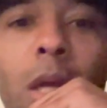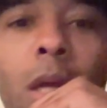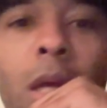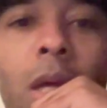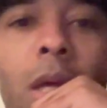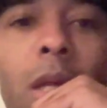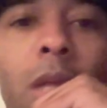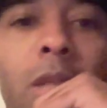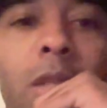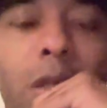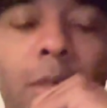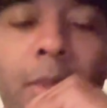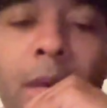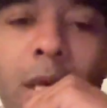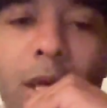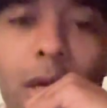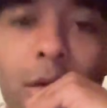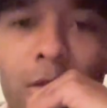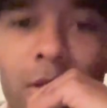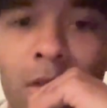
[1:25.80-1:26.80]

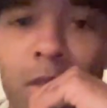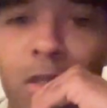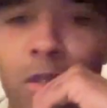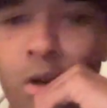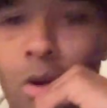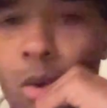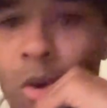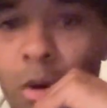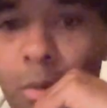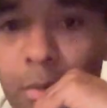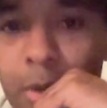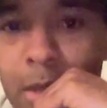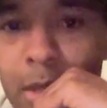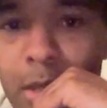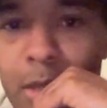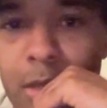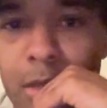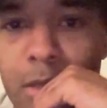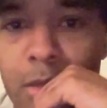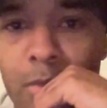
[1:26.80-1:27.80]
Somebody else needs to call the
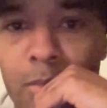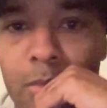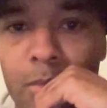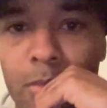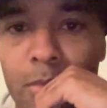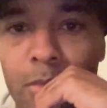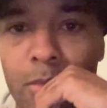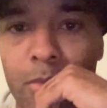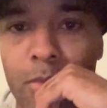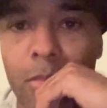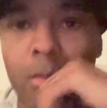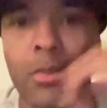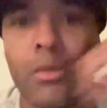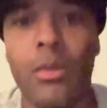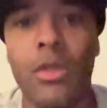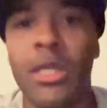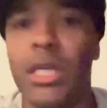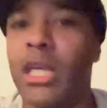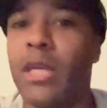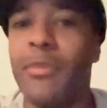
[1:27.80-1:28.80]
plays.
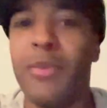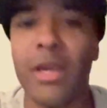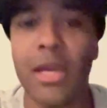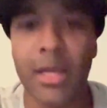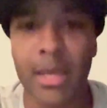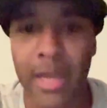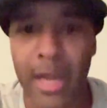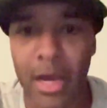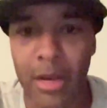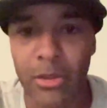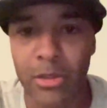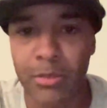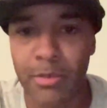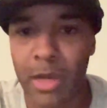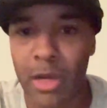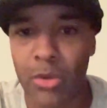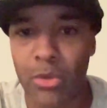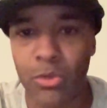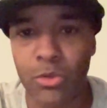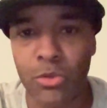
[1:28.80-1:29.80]
Keep it in-house
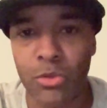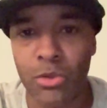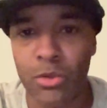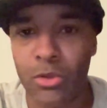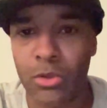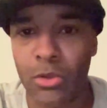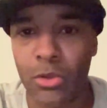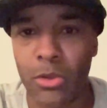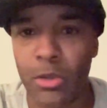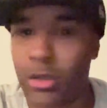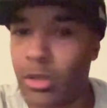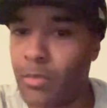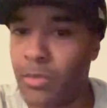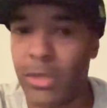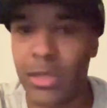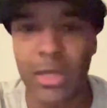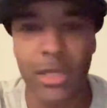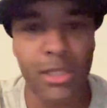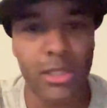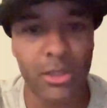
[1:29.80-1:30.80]
about who's gonna do it. It could be
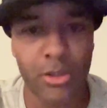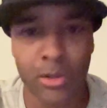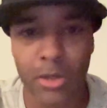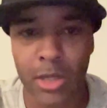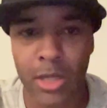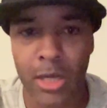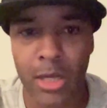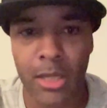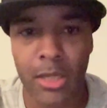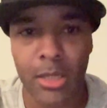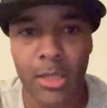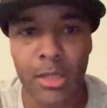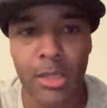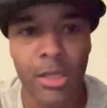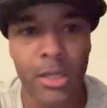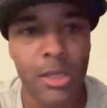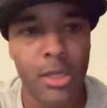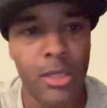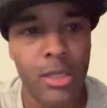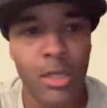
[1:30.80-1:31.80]
Nick Sirianni.
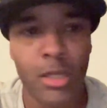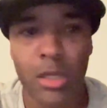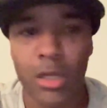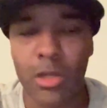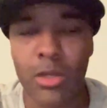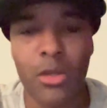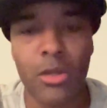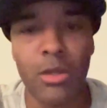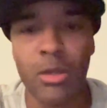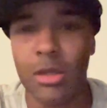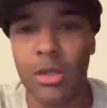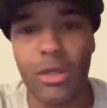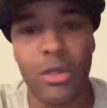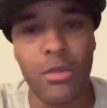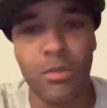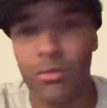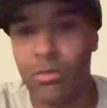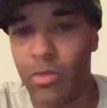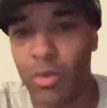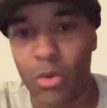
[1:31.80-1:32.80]
It
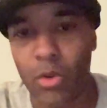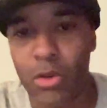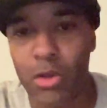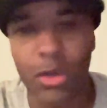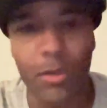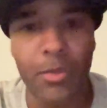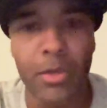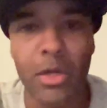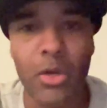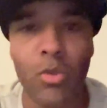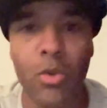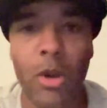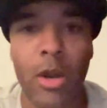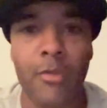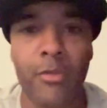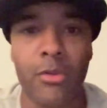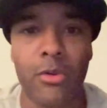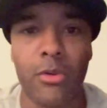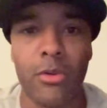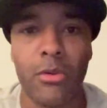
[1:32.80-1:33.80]
could be
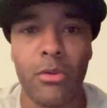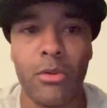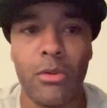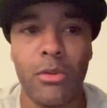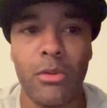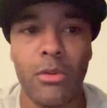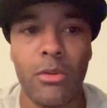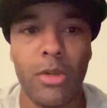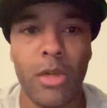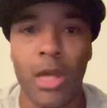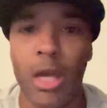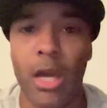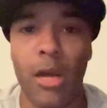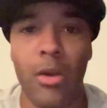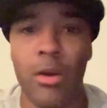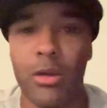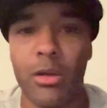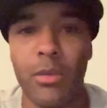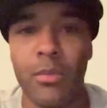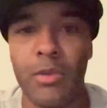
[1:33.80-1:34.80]
whoever. Hell,
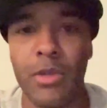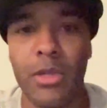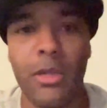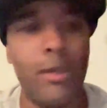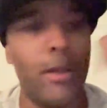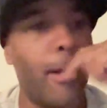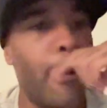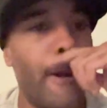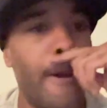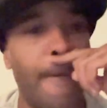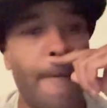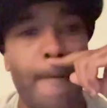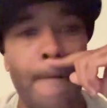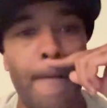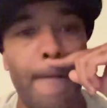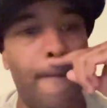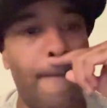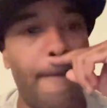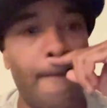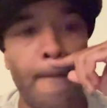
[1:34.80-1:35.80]
it could be
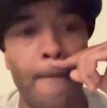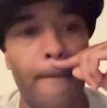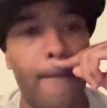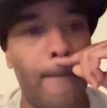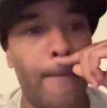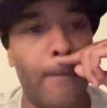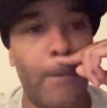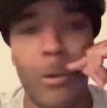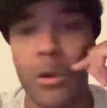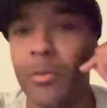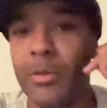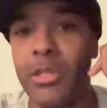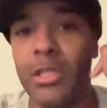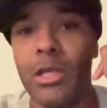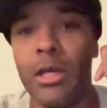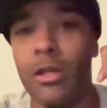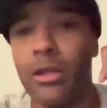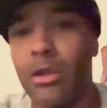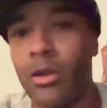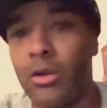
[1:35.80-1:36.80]

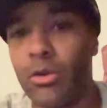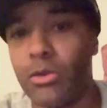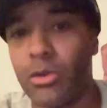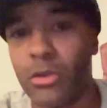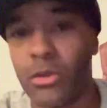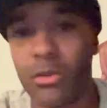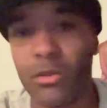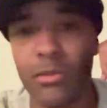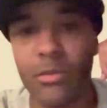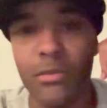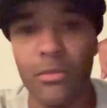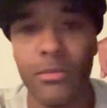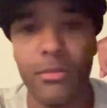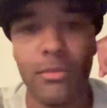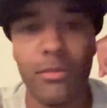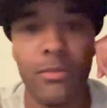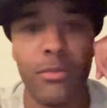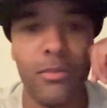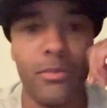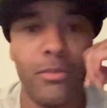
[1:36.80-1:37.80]
Jalen Hurts.
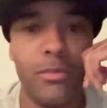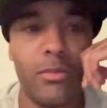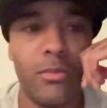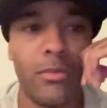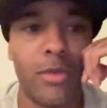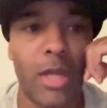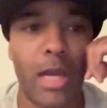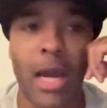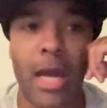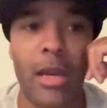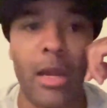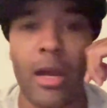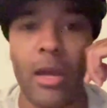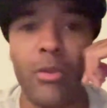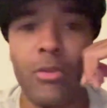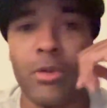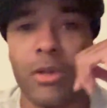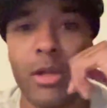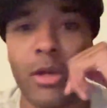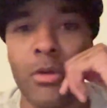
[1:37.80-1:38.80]
I
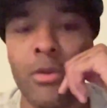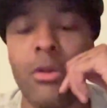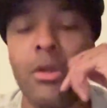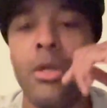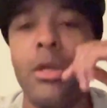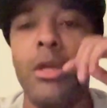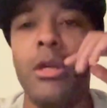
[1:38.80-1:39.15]
don't care.